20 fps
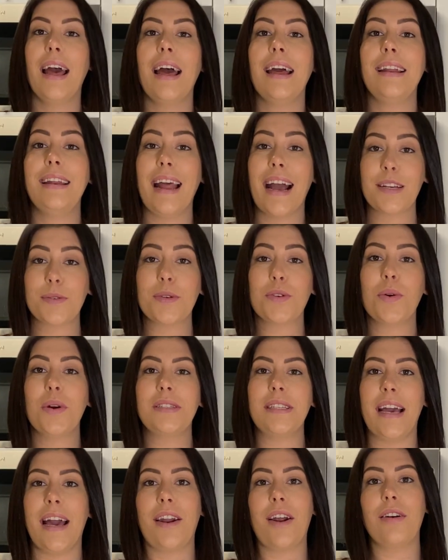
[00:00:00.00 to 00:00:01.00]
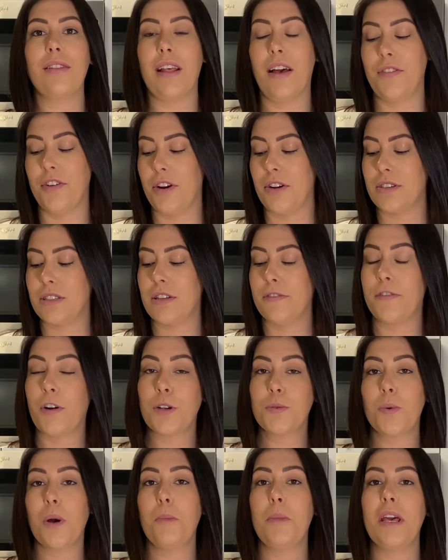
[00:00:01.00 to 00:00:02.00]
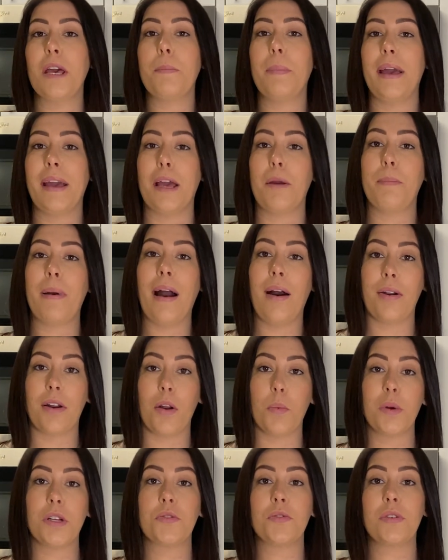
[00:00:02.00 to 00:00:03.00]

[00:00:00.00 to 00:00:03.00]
Next, we're going to add our leaveners, the first one being baking powder, which